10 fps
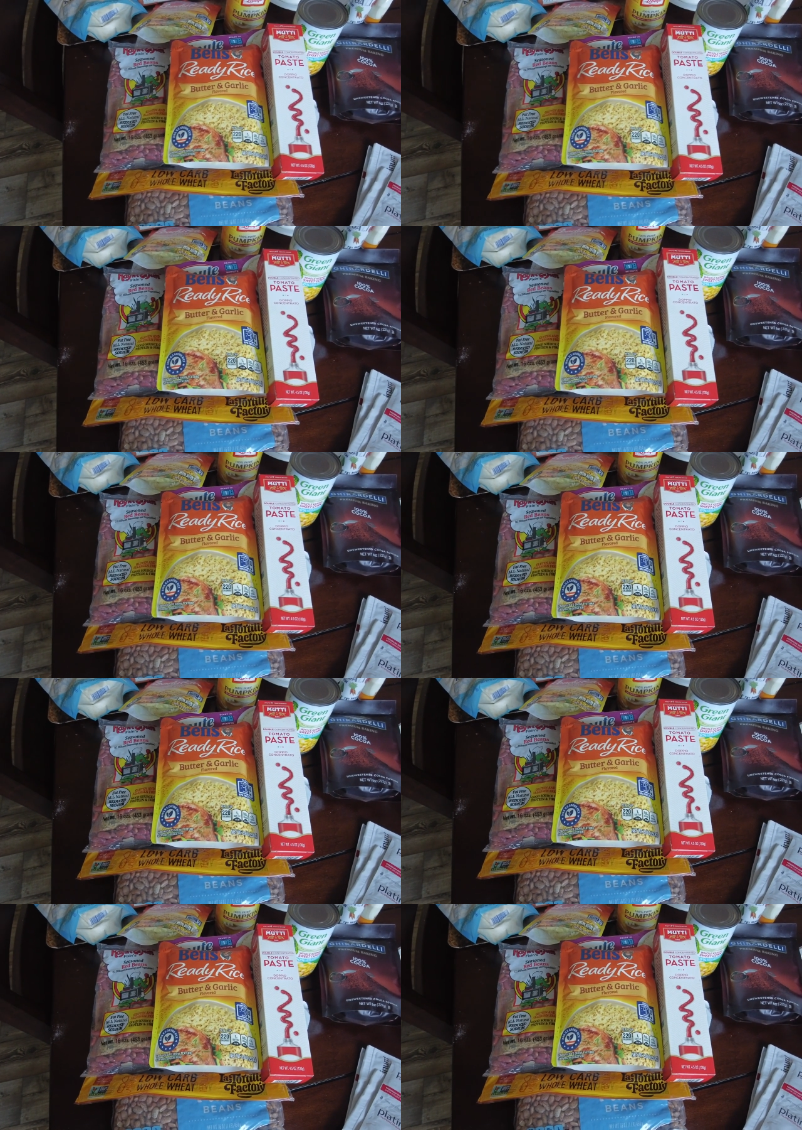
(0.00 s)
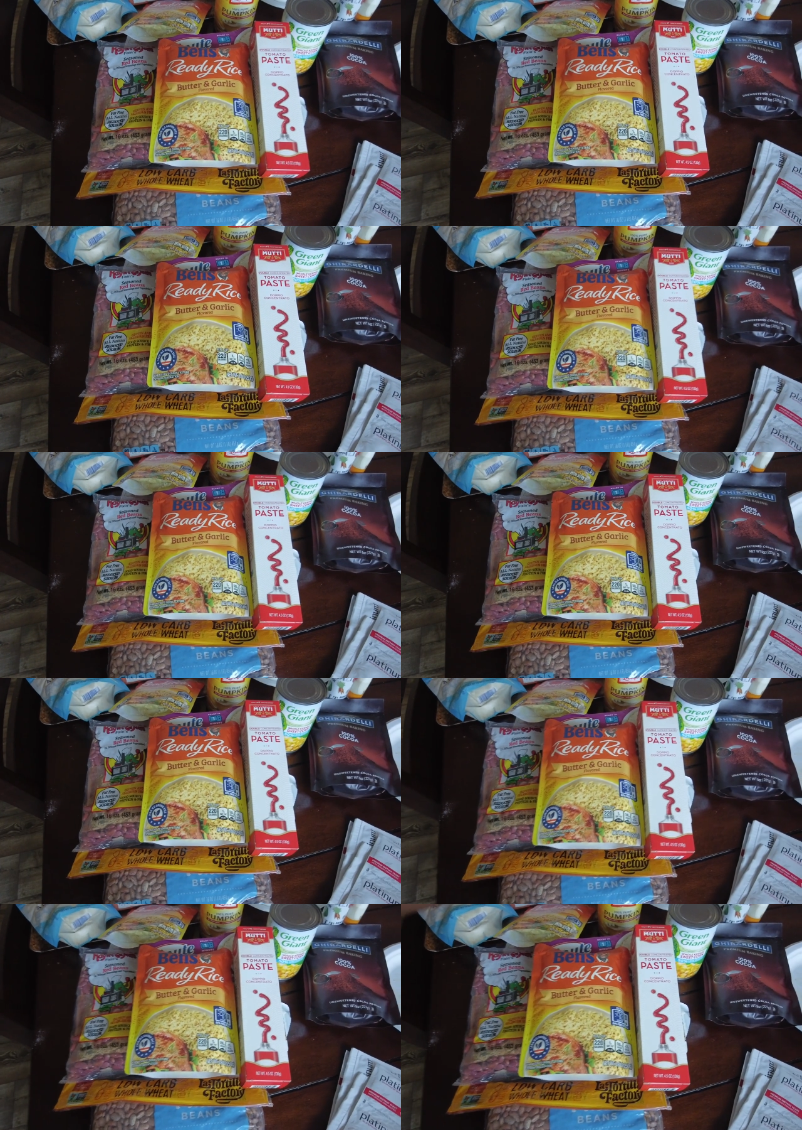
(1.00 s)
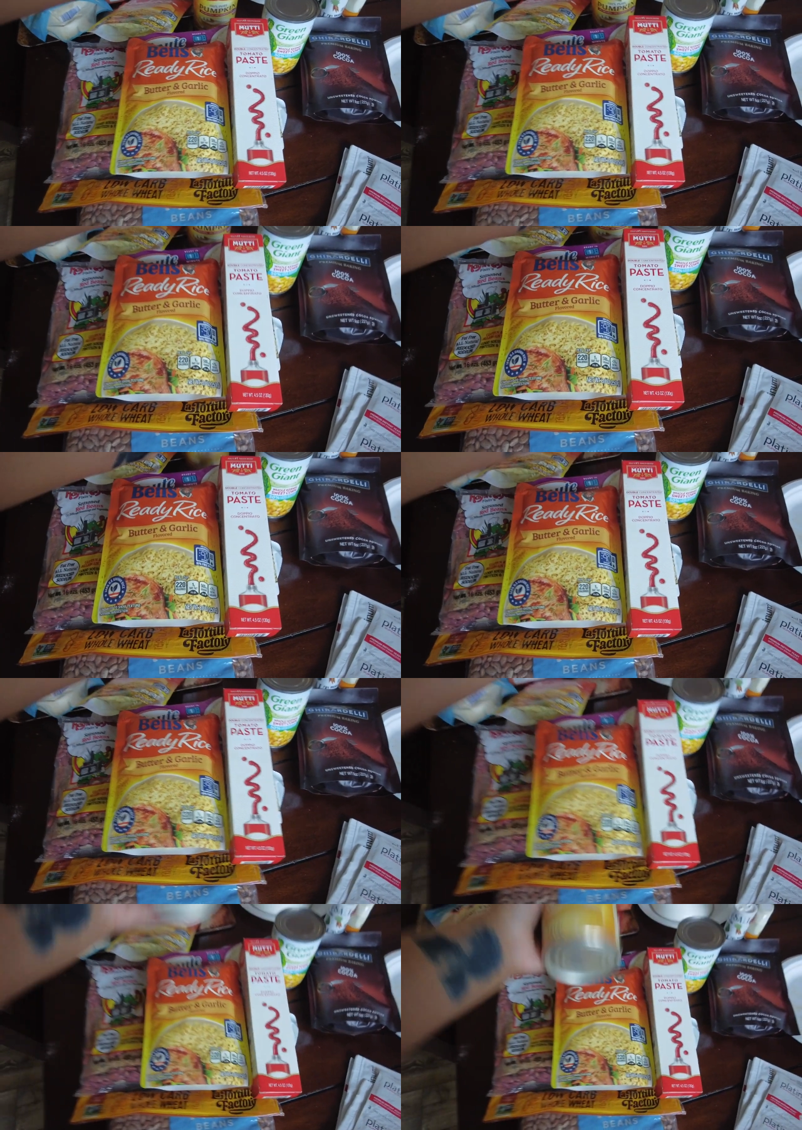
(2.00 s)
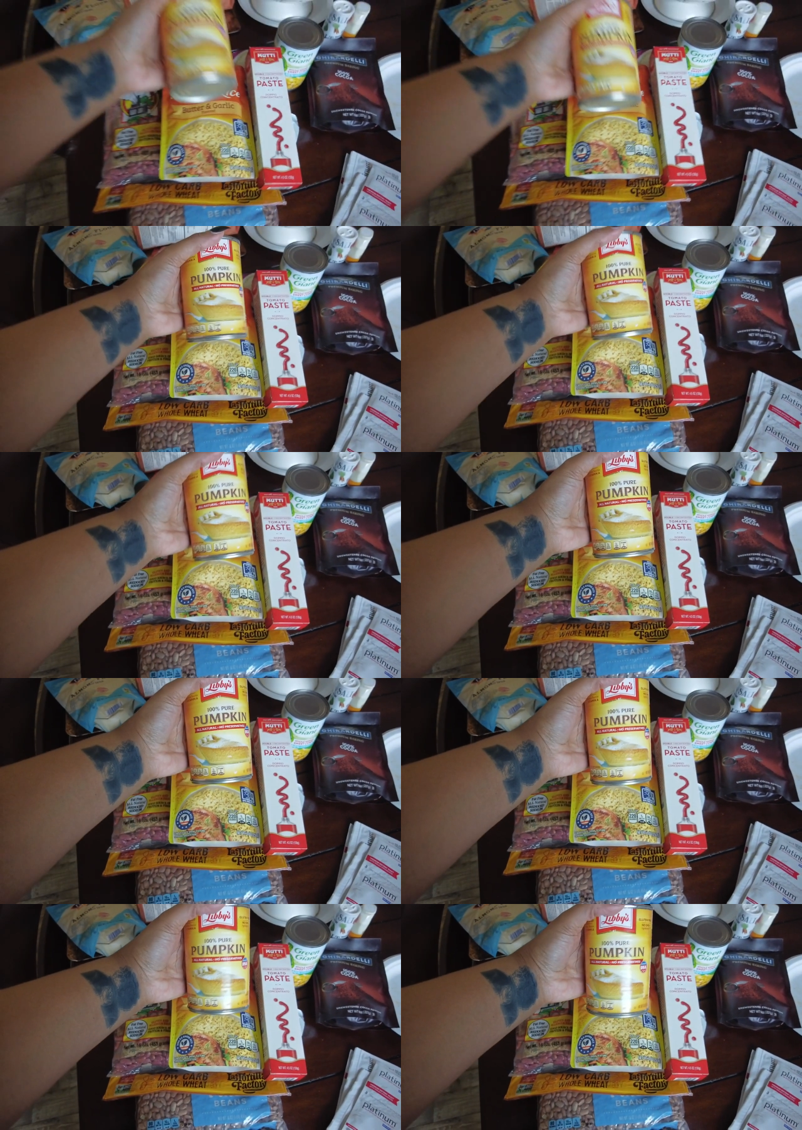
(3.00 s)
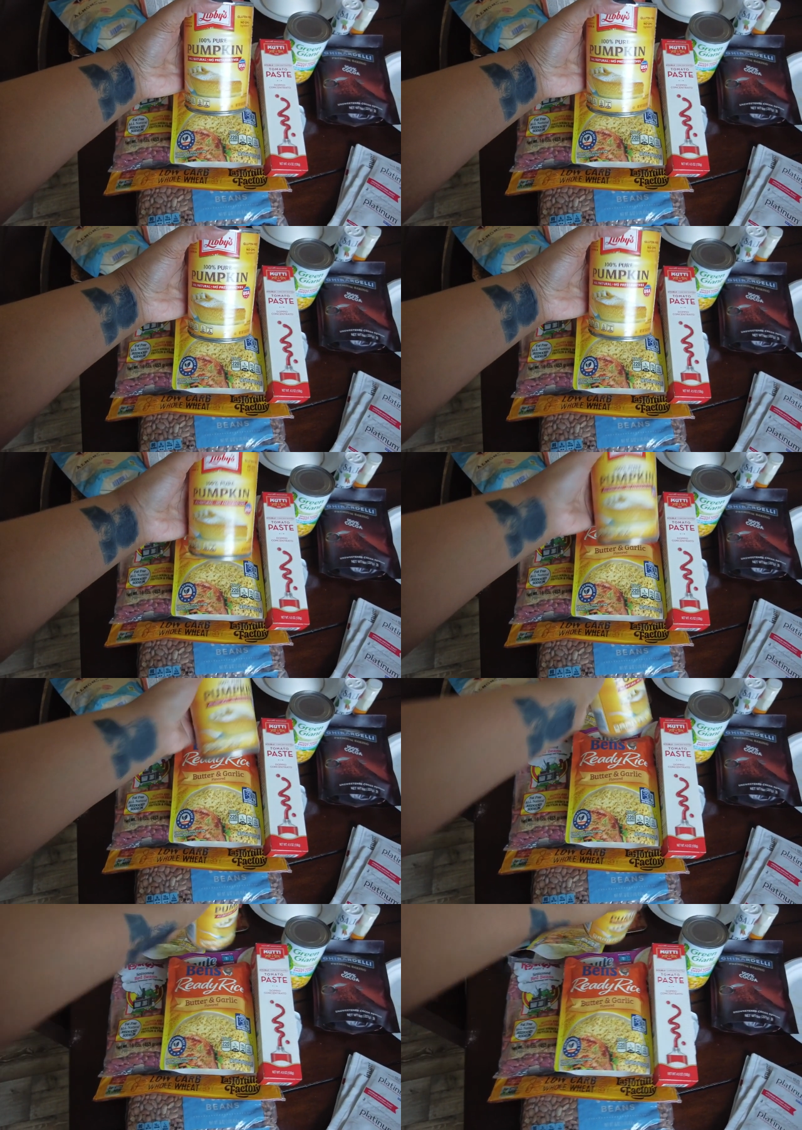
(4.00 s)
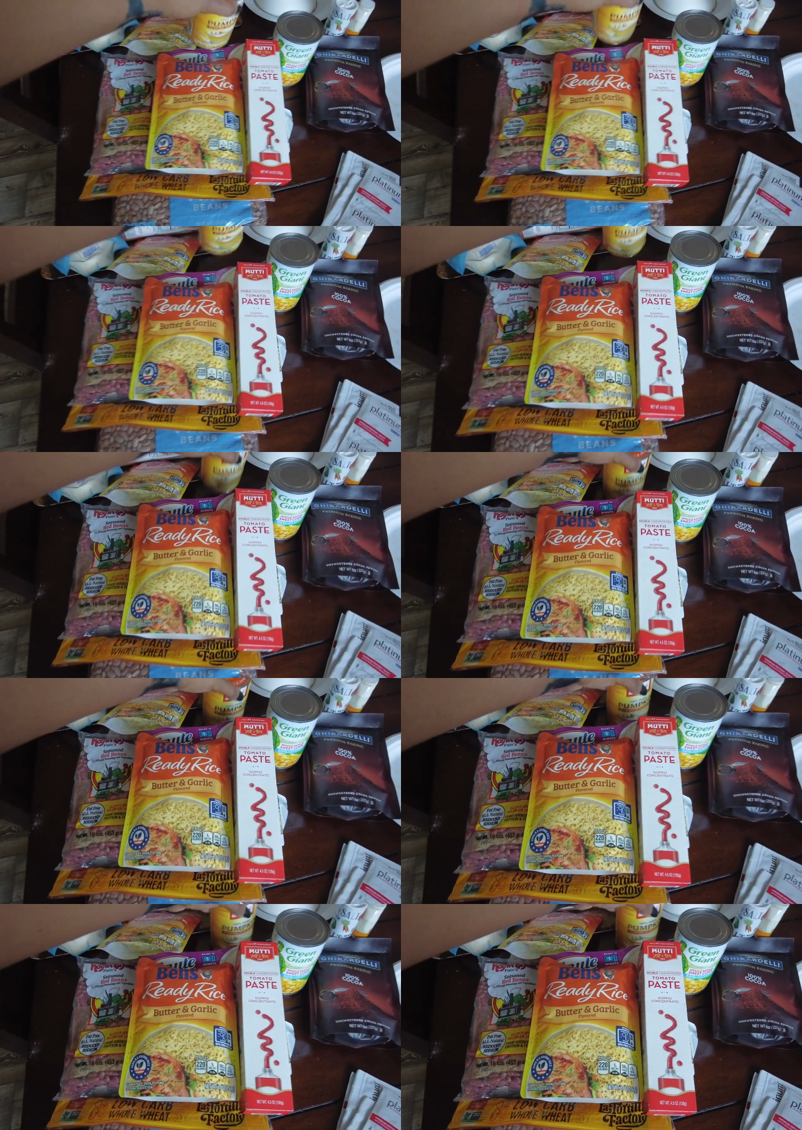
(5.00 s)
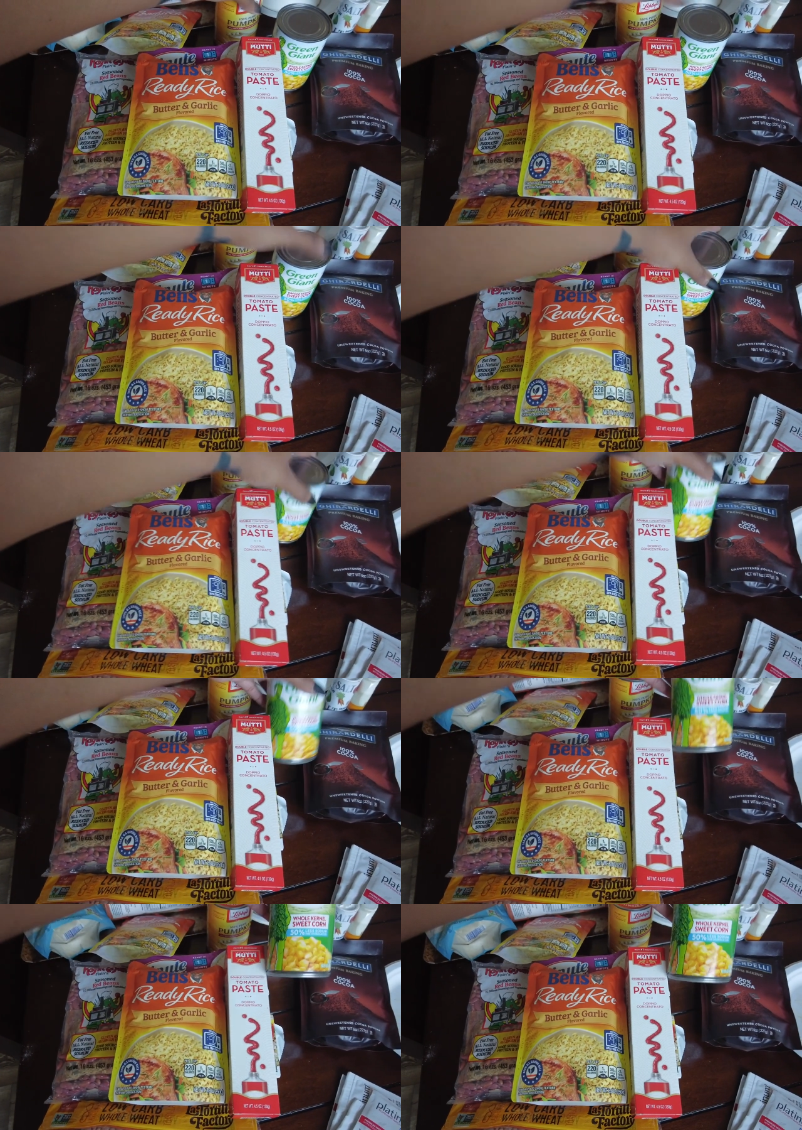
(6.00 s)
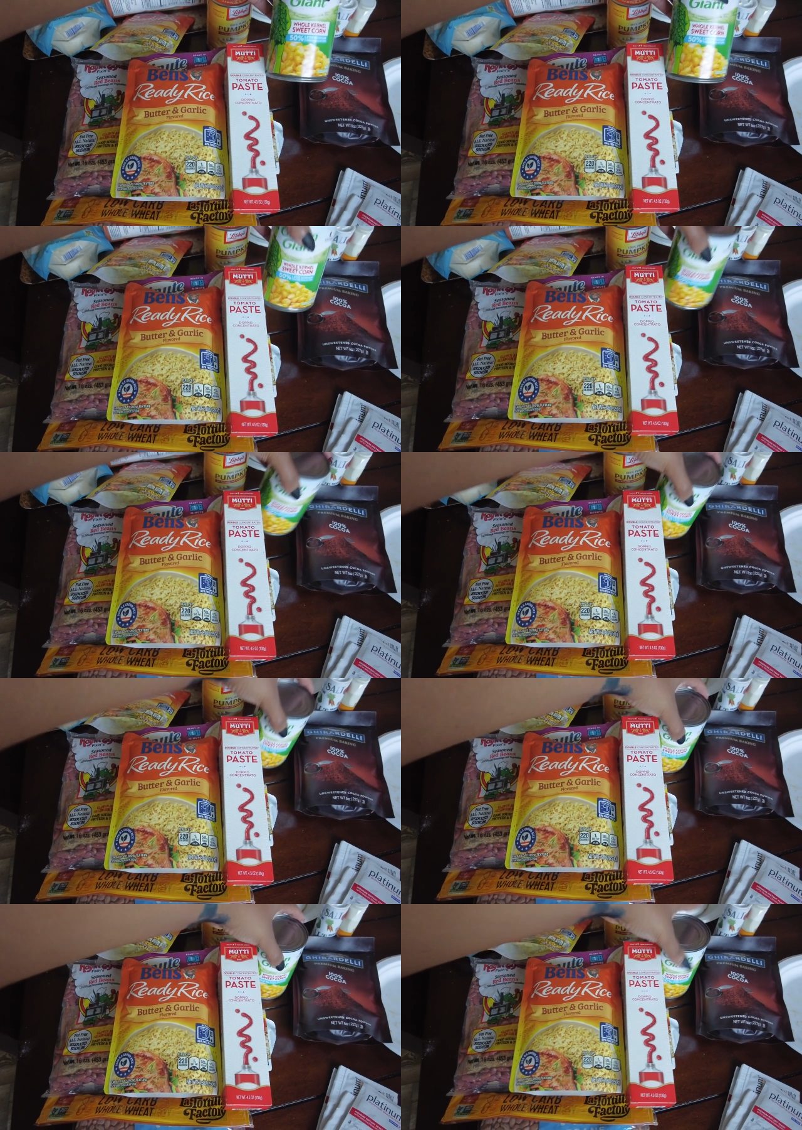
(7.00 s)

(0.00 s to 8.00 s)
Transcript: (no speaker visible)